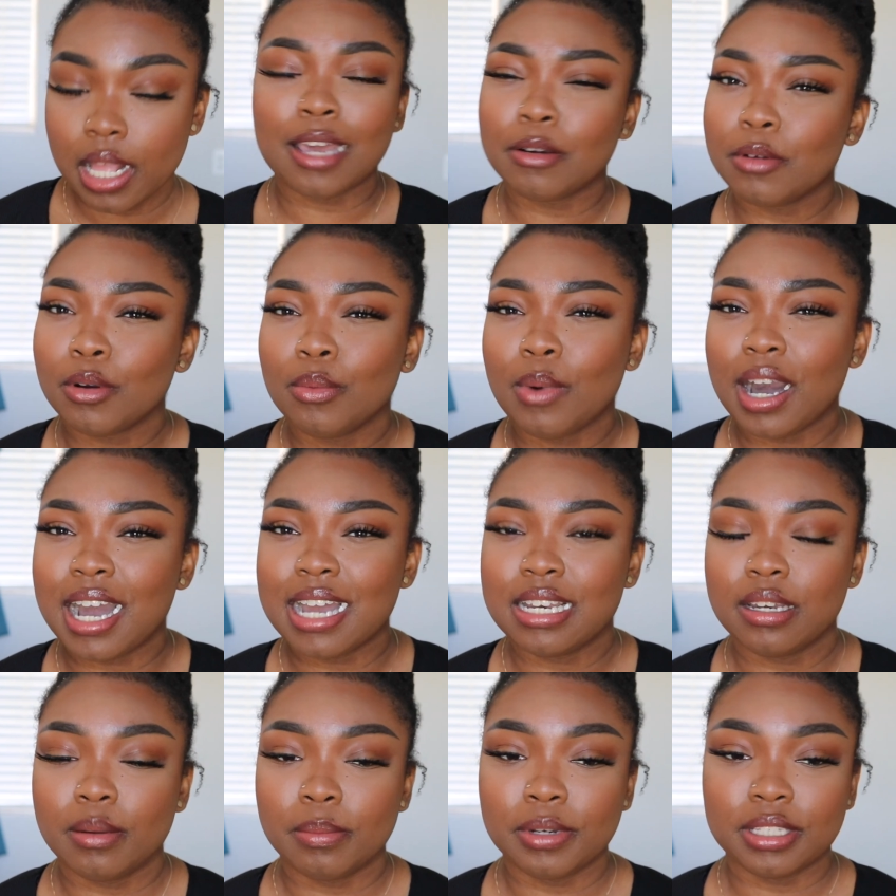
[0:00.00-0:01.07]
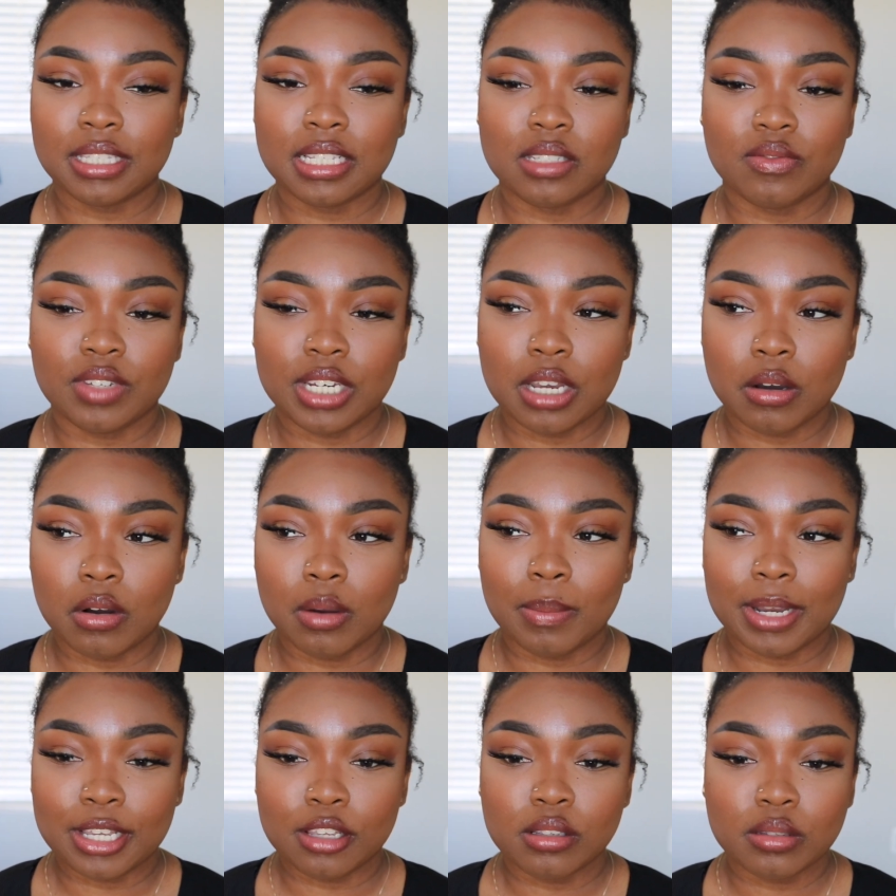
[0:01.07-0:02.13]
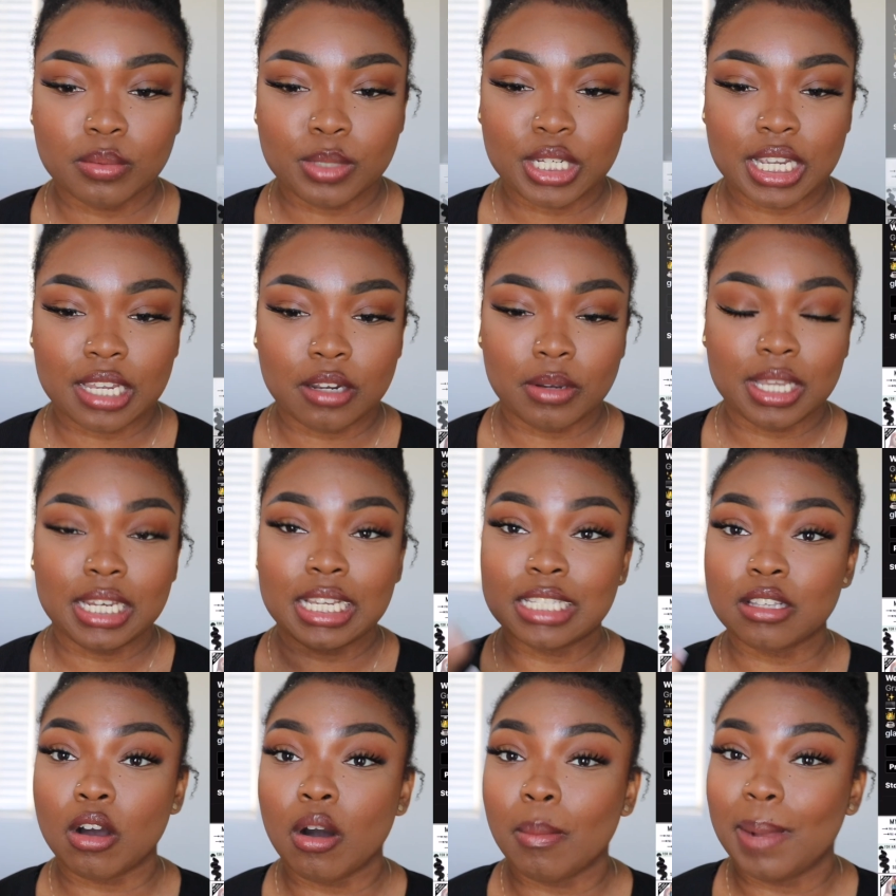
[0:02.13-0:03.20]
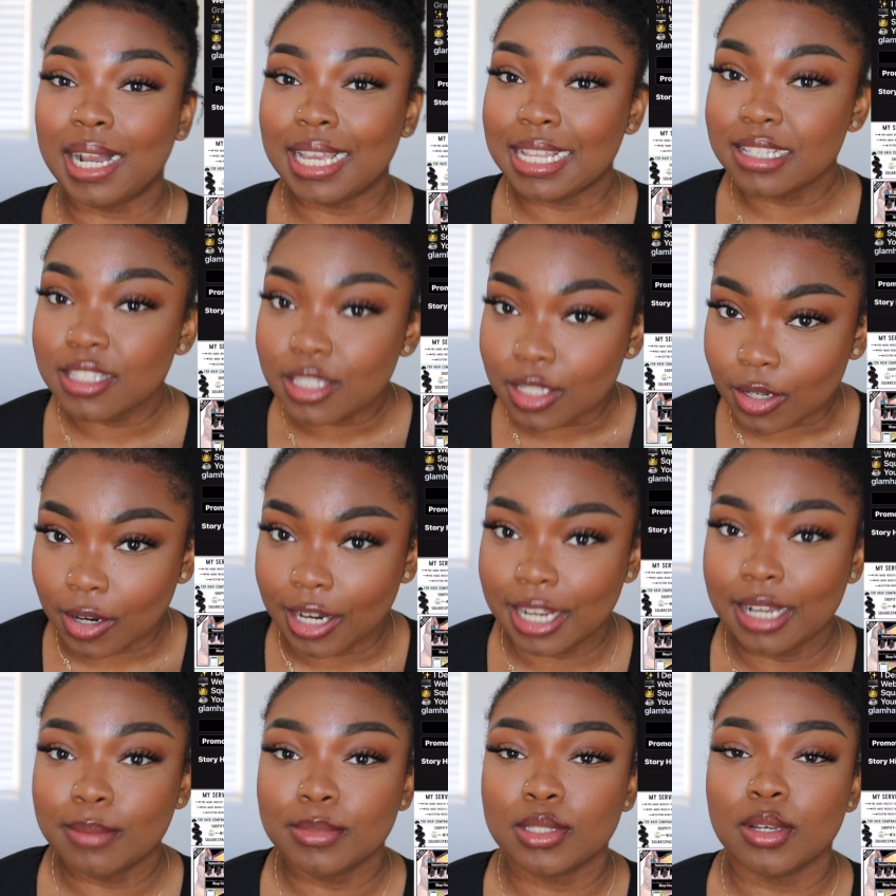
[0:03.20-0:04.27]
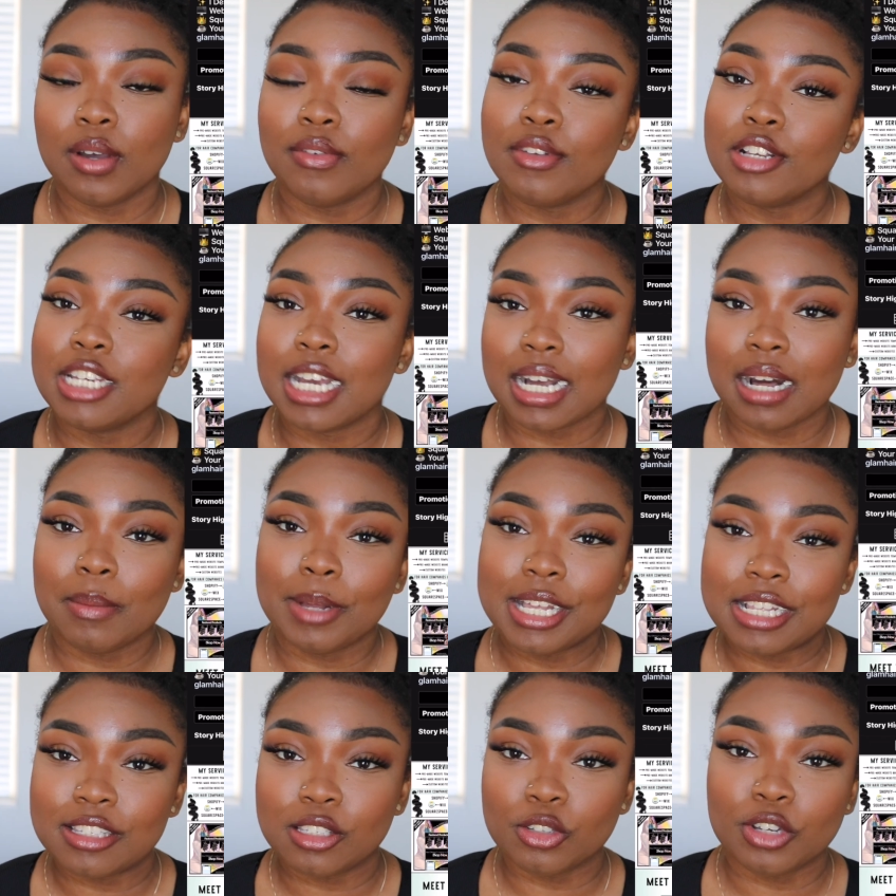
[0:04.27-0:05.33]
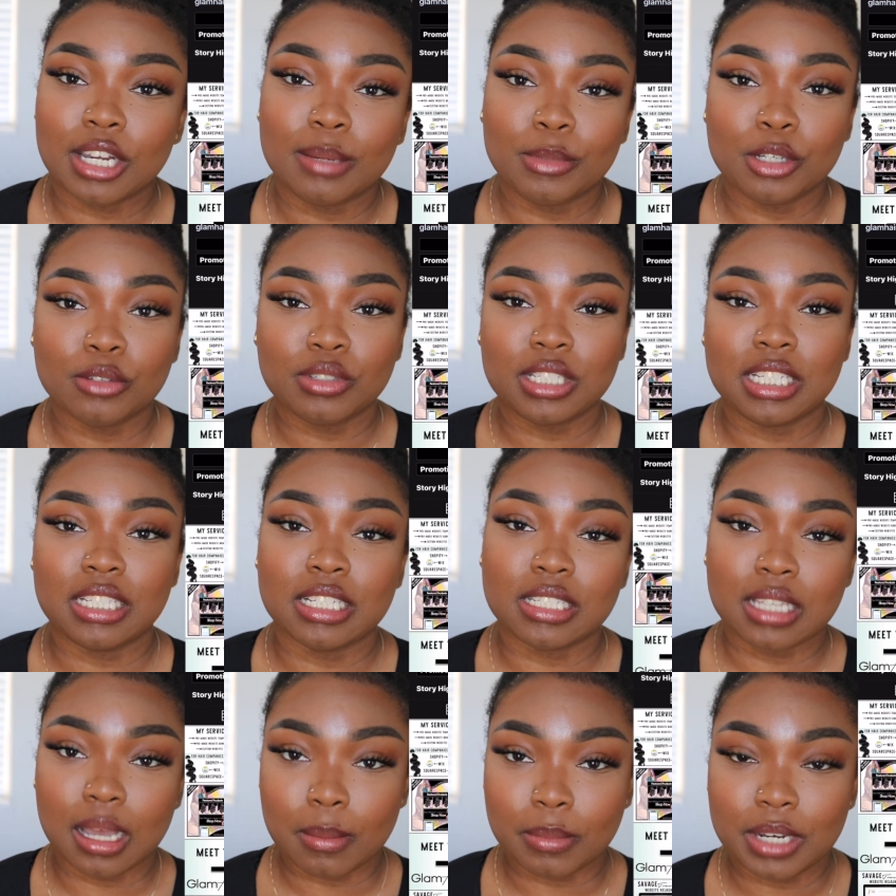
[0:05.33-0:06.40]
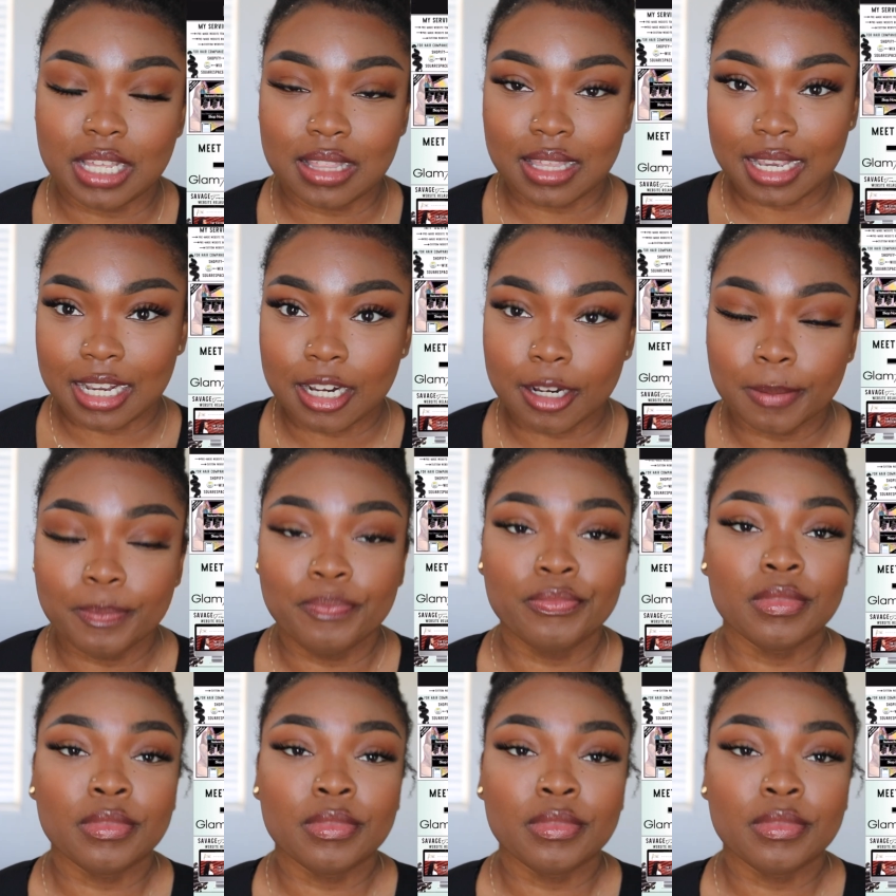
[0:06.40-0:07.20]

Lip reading: I don't know why I didn't put this video on my YouTube channel. It is on my Instagram, so if you check out my Instagram, you'll see this company there.